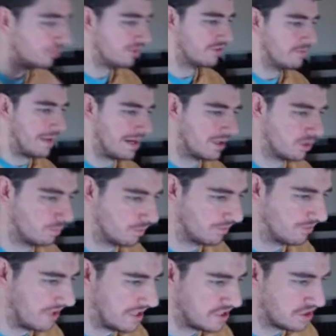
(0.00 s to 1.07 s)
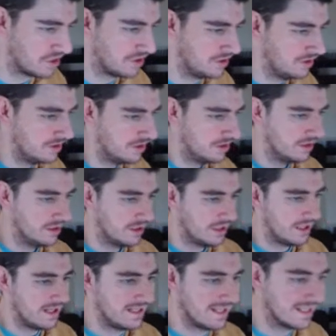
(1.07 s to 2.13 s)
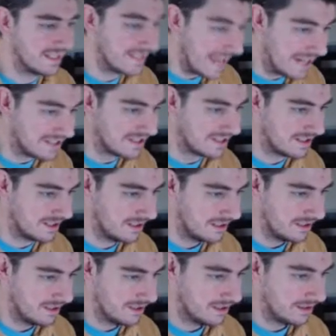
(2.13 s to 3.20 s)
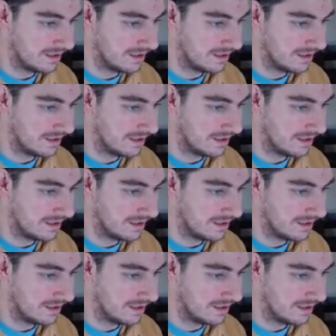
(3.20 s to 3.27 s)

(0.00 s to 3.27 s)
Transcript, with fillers: of the medical profession is against the